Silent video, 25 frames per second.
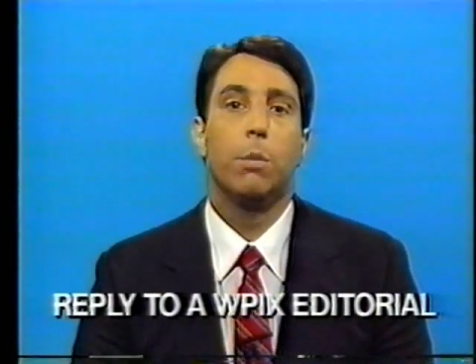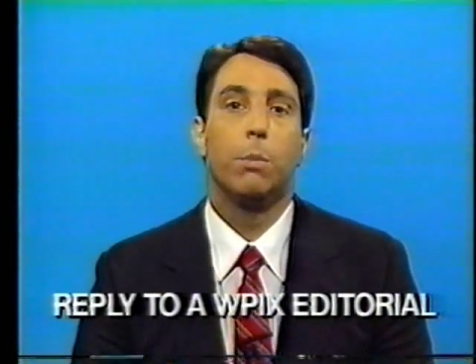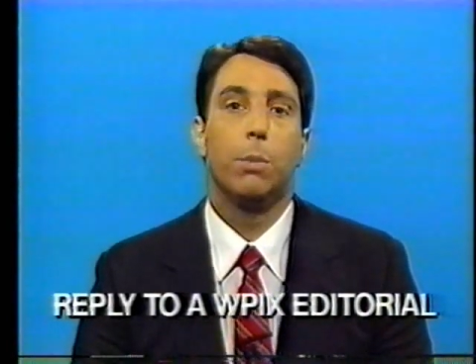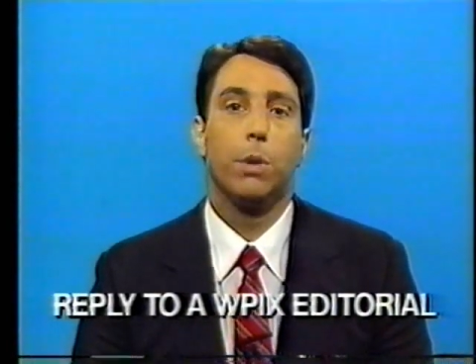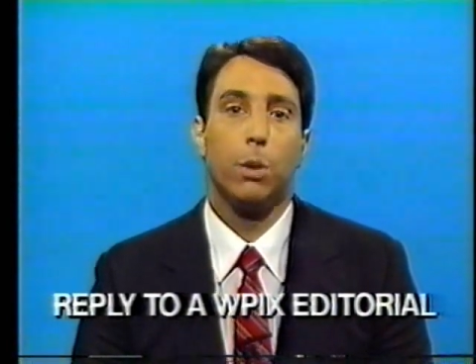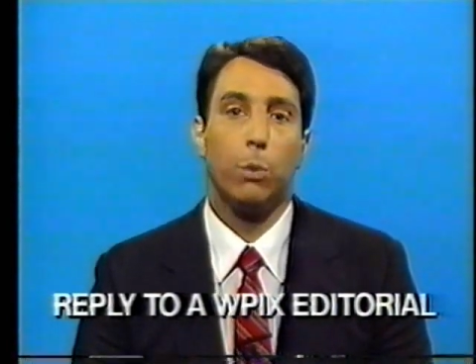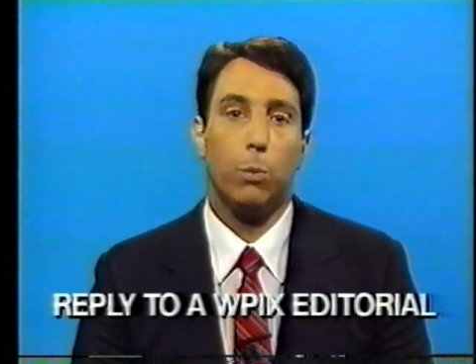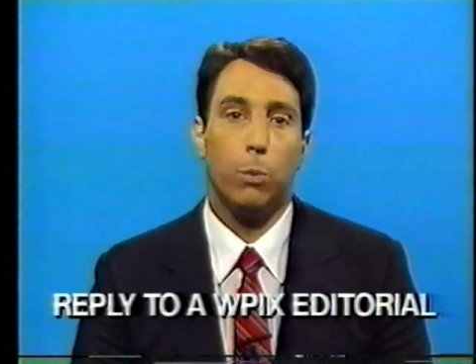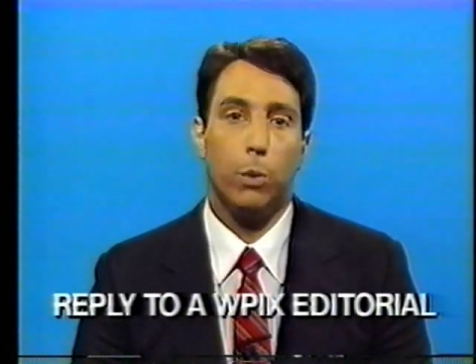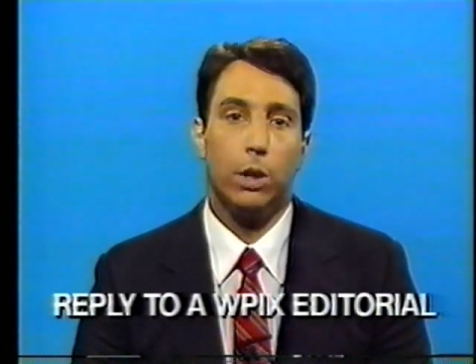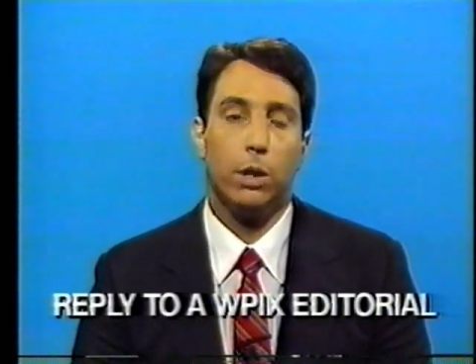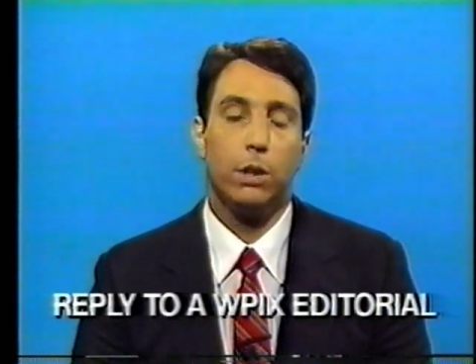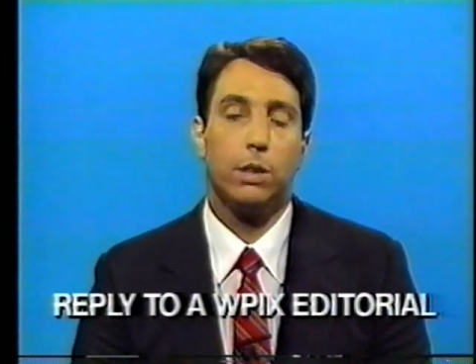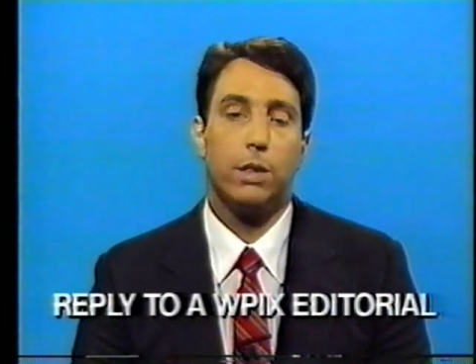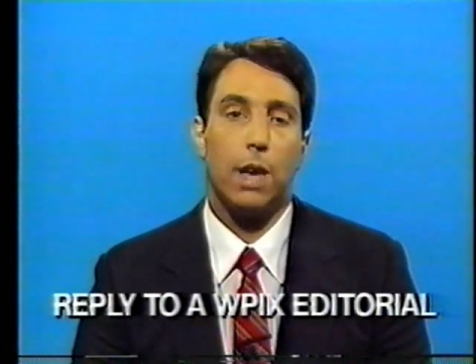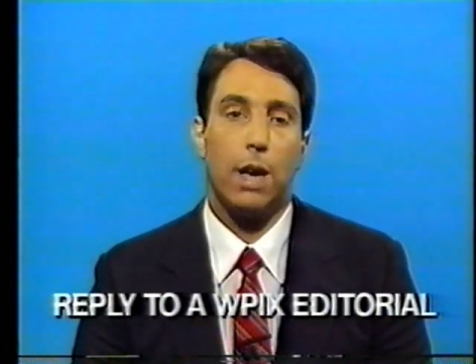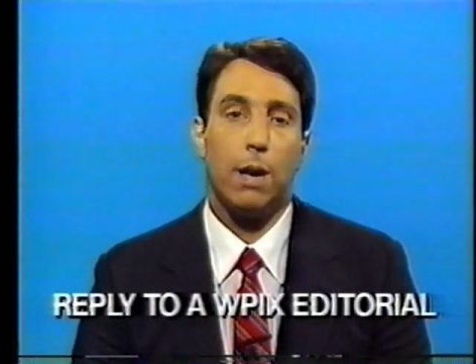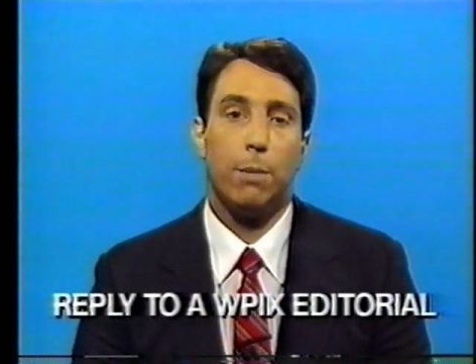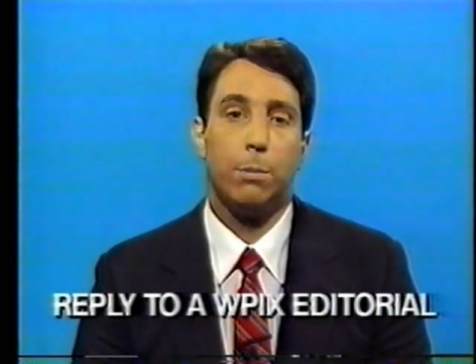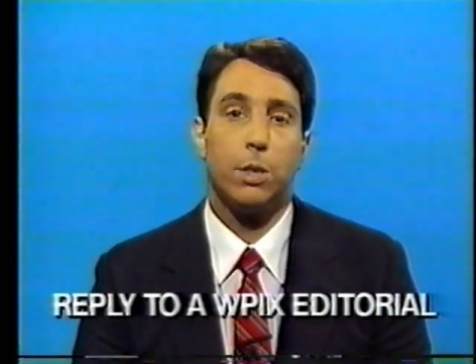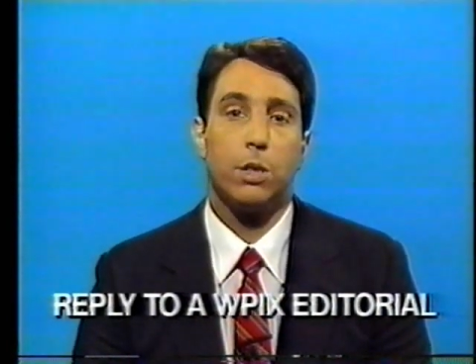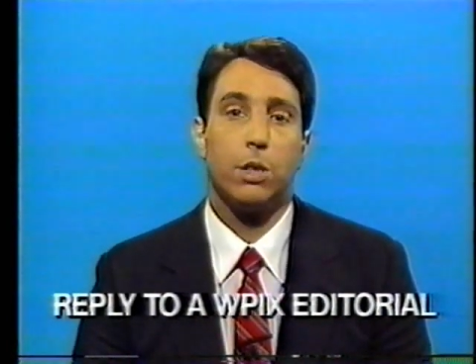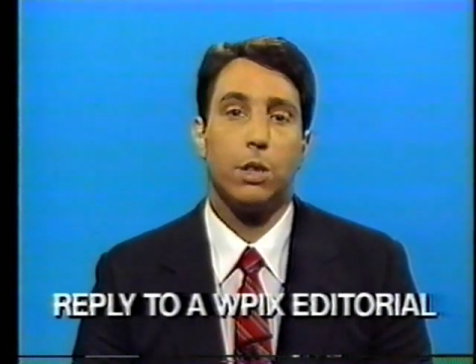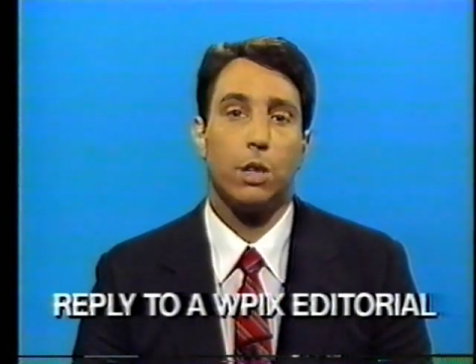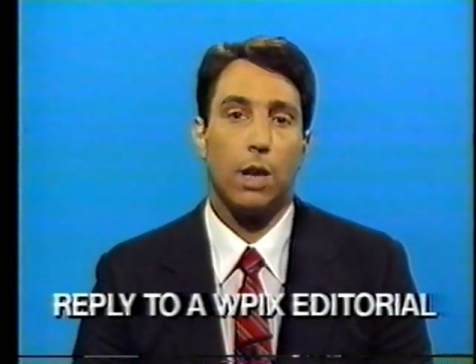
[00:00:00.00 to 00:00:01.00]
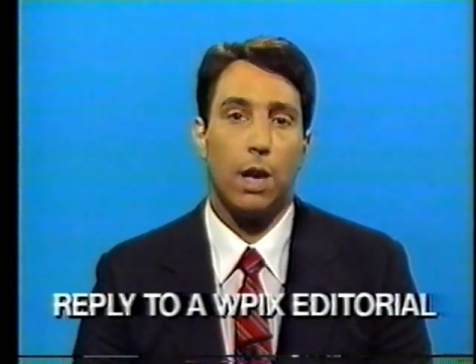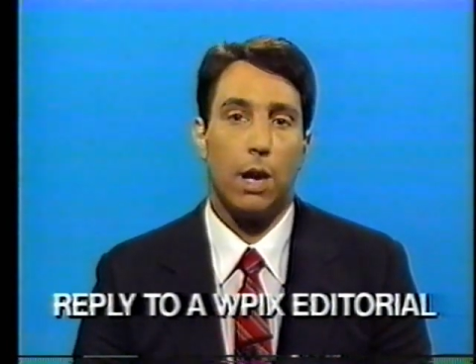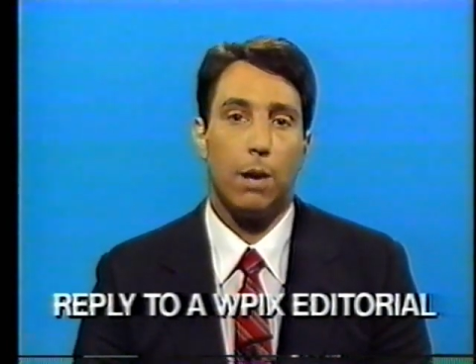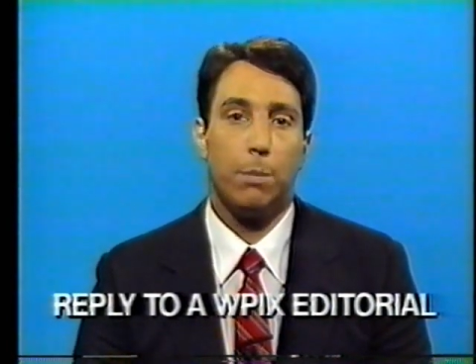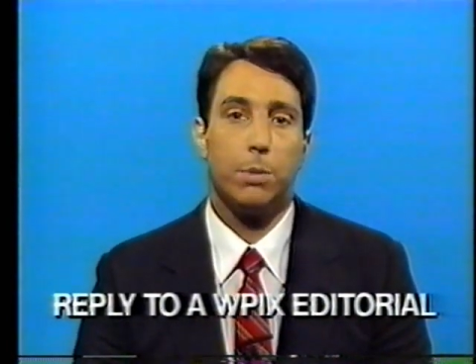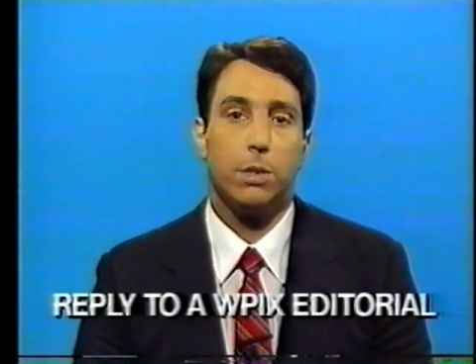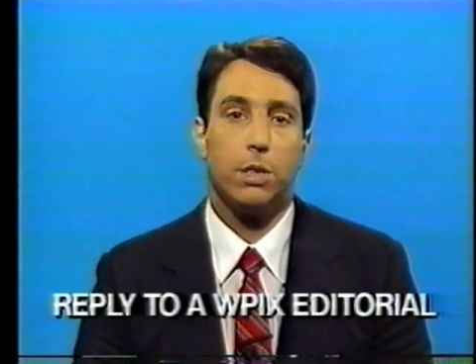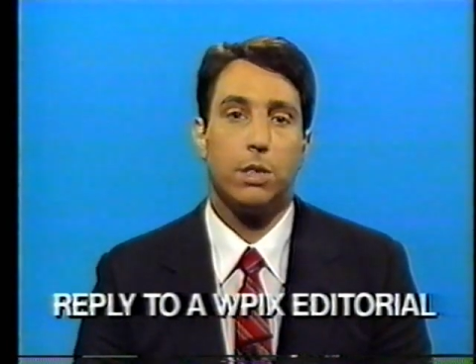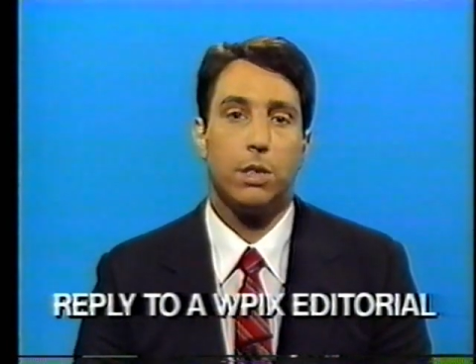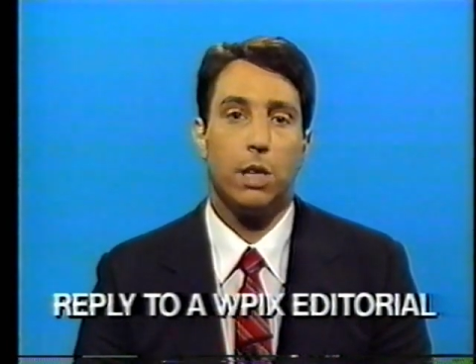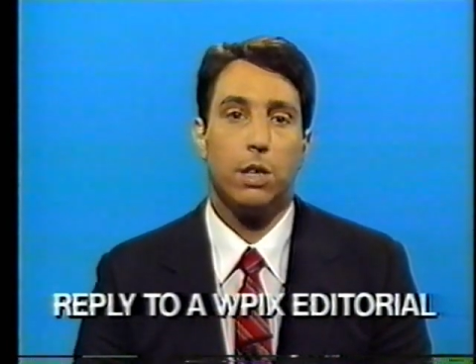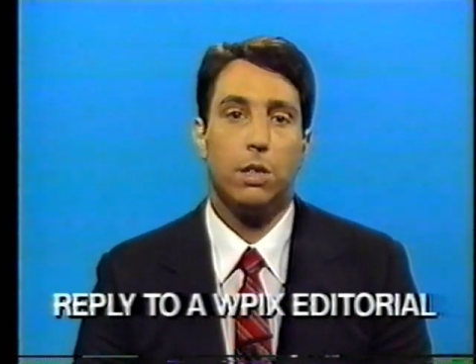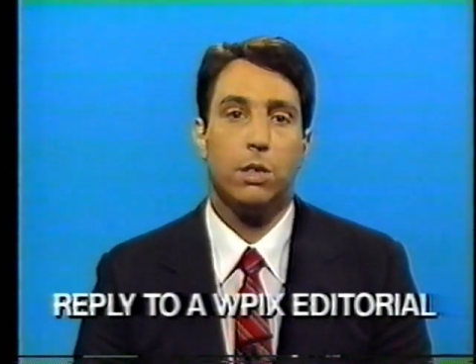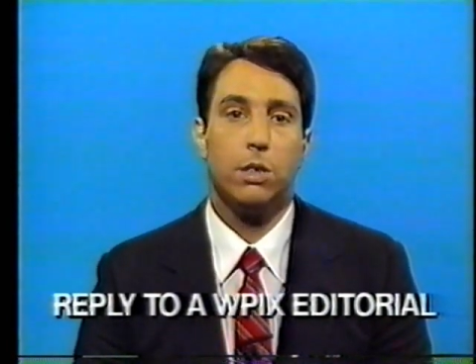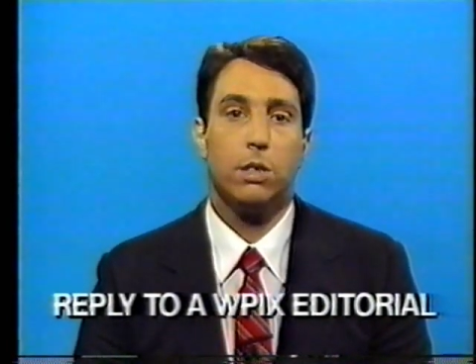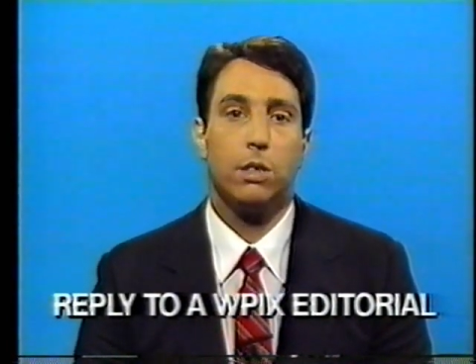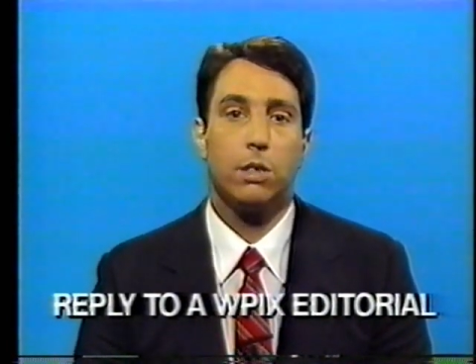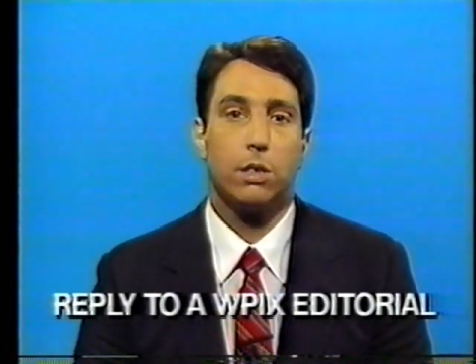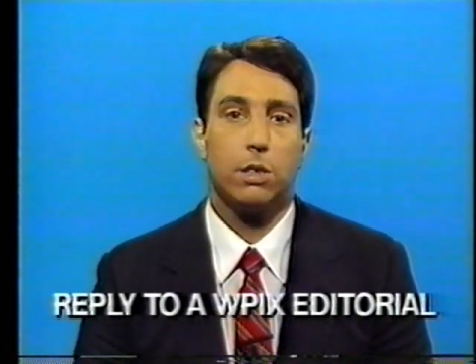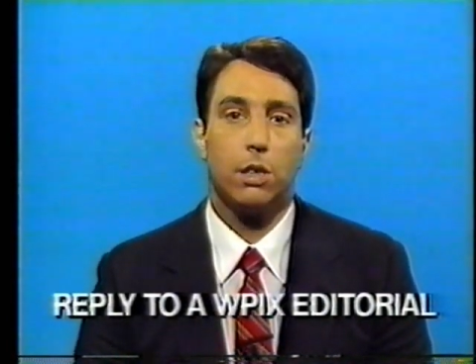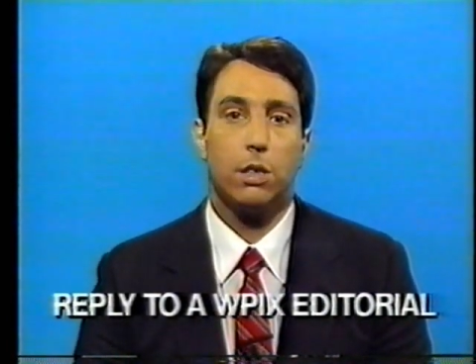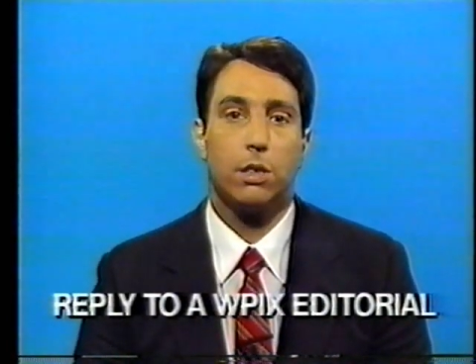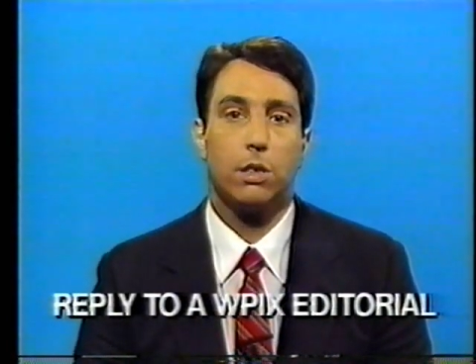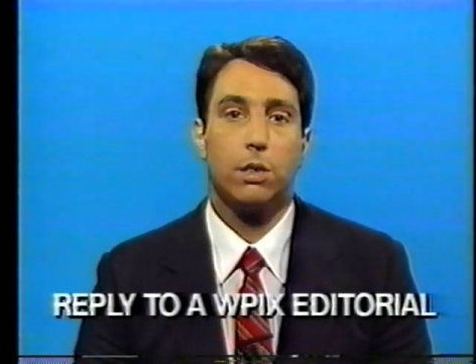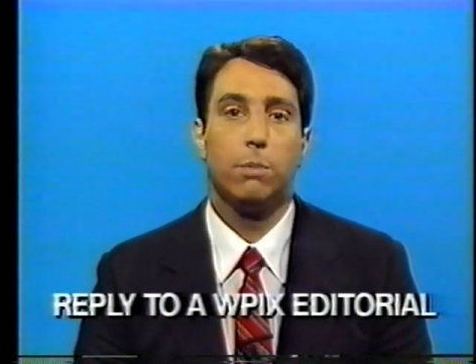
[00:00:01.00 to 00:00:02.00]
but it will damage a
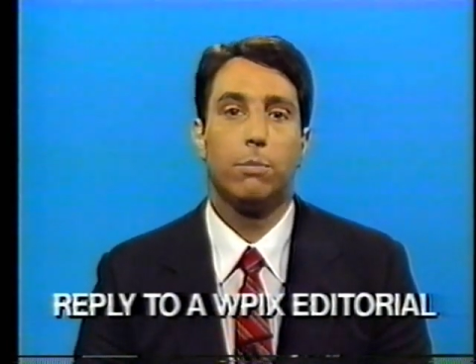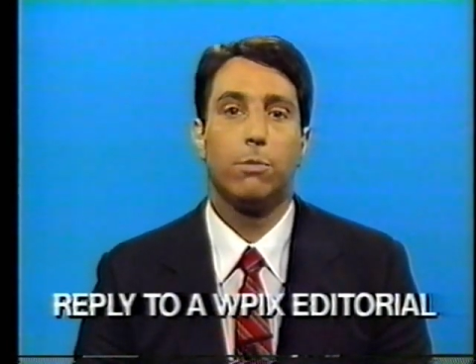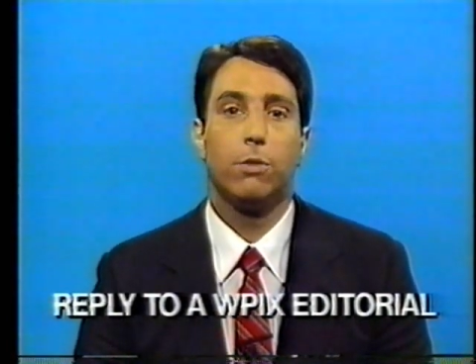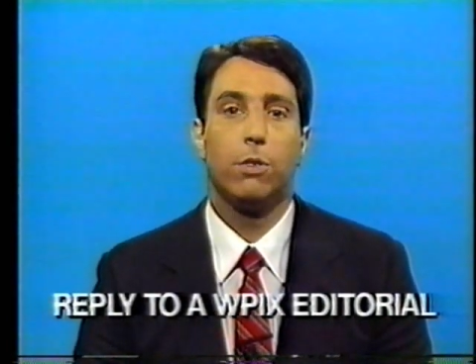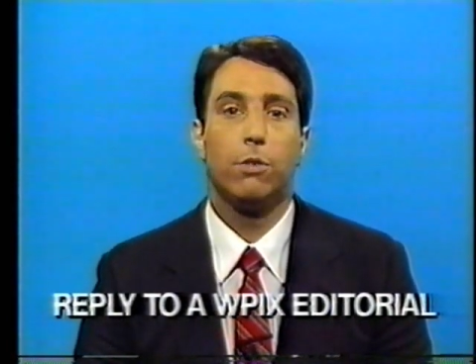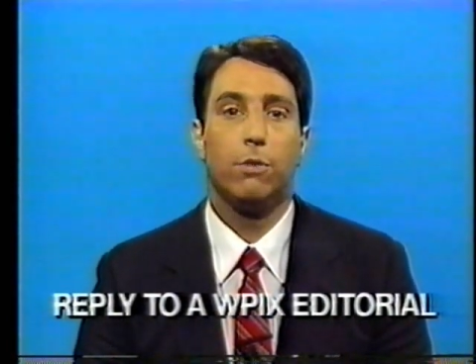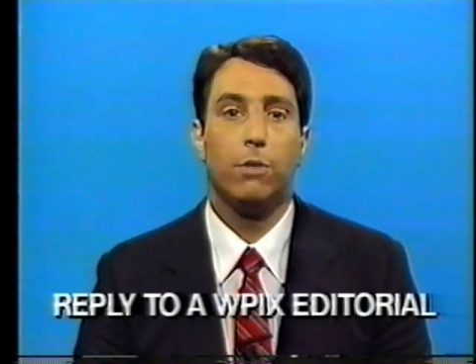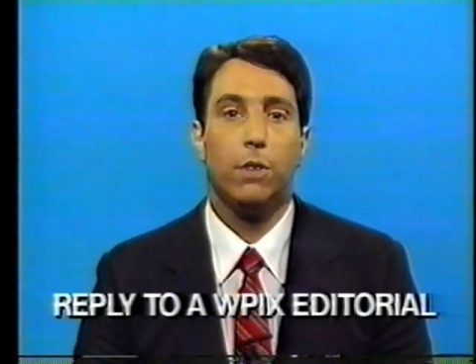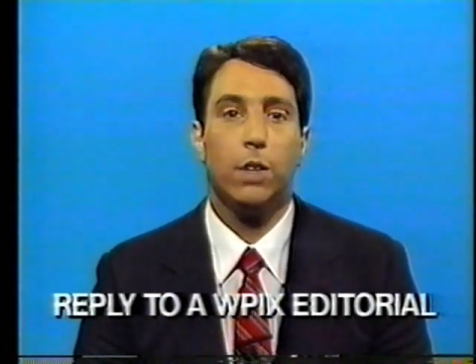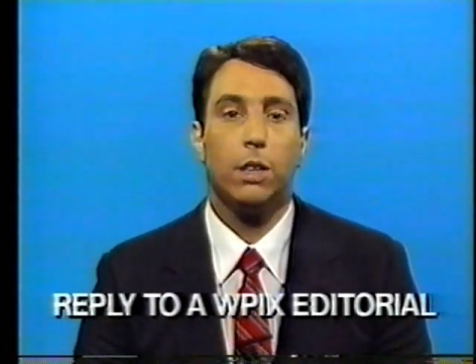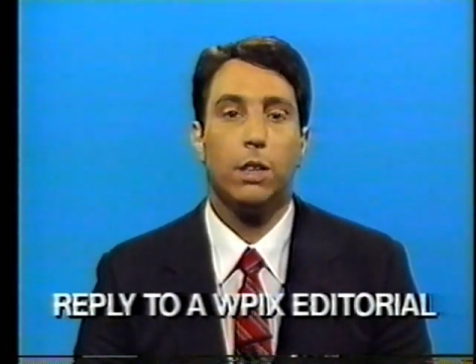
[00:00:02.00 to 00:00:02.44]
compensation system for